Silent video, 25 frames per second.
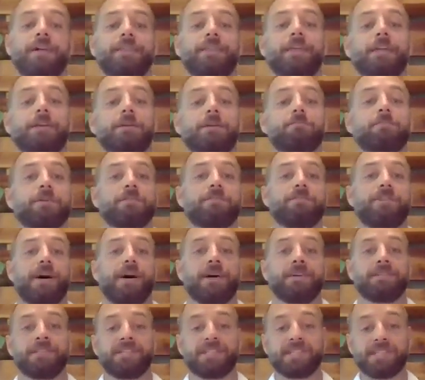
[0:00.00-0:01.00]
that
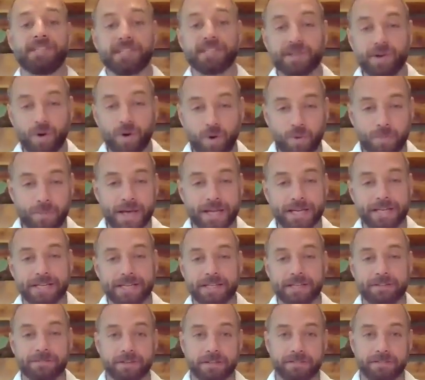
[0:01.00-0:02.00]
provides so many
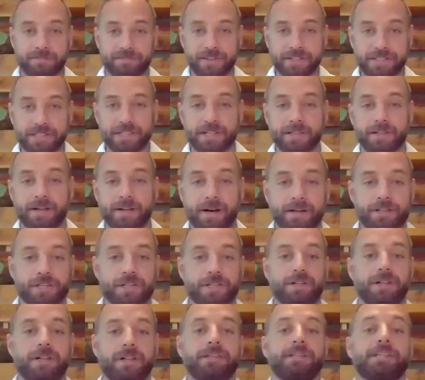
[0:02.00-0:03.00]
different
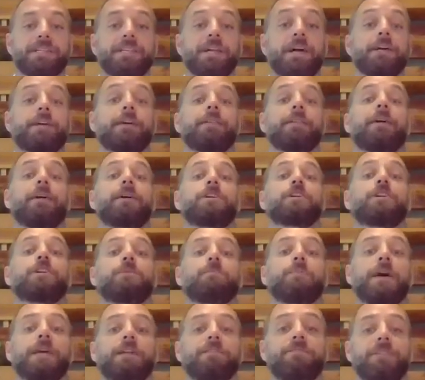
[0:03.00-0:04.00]
physiological and
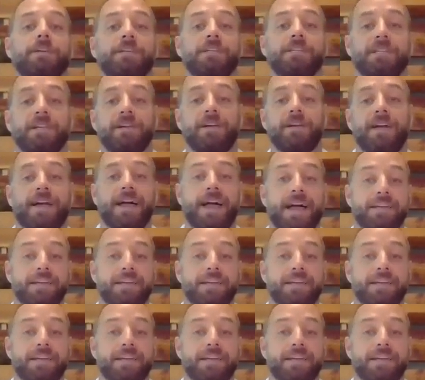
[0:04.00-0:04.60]
psychological benefits